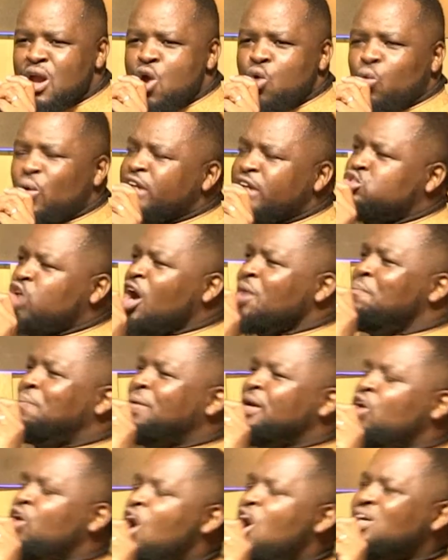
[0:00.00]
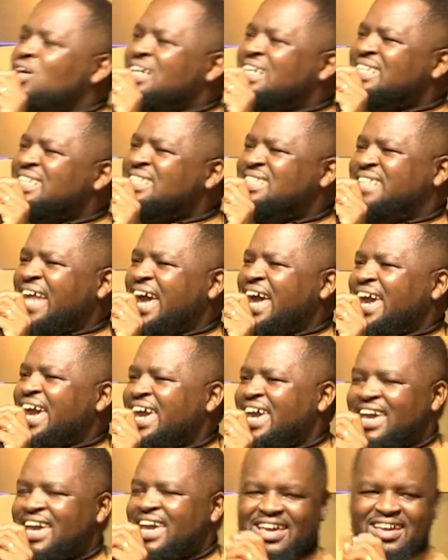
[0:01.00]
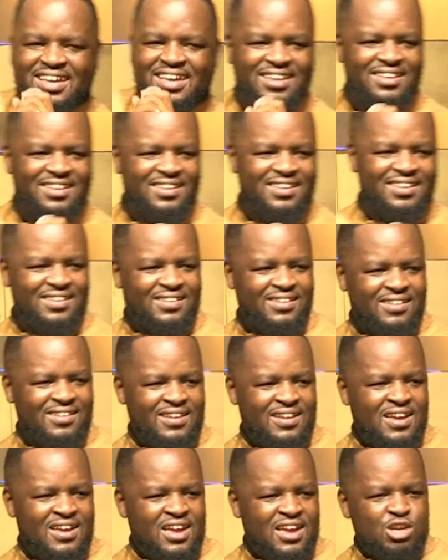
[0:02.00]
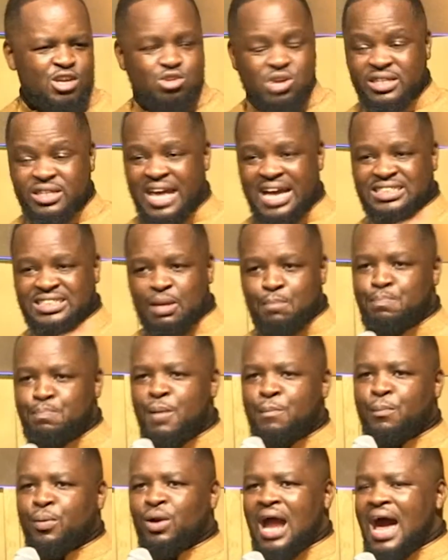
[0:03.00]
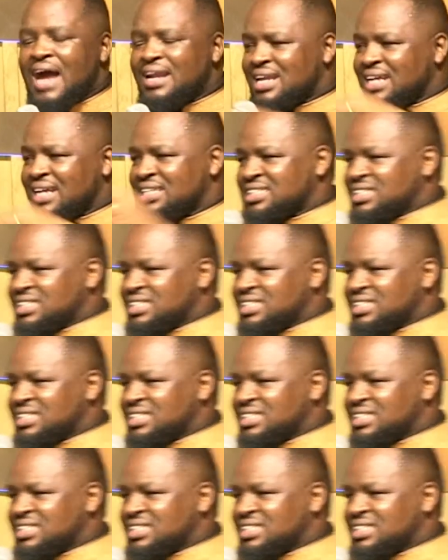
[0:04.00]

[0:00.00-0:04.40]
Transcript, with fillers: We don't belong there know there are some people under the